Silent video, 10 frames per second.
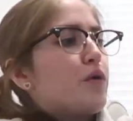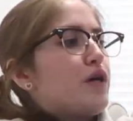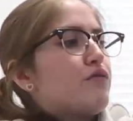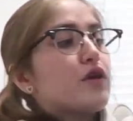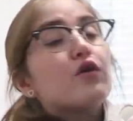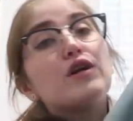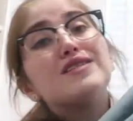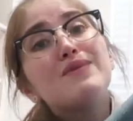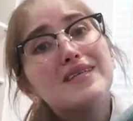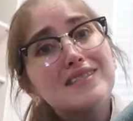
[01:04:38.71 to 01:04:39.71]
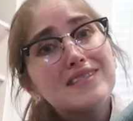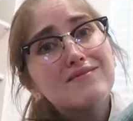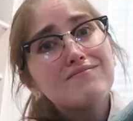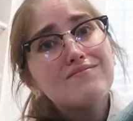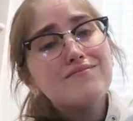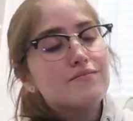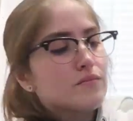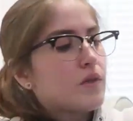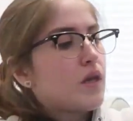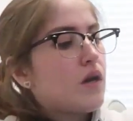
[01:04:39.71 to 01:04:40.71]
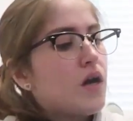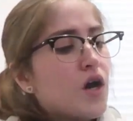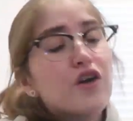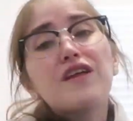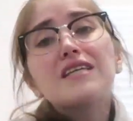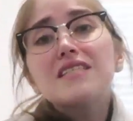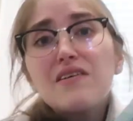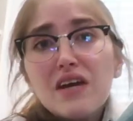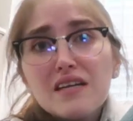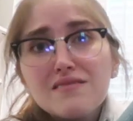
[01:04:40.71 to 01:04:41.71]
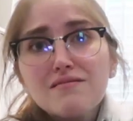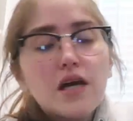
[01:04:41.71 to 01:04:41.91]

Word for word: pretty for like Christmas or Thanksgiving.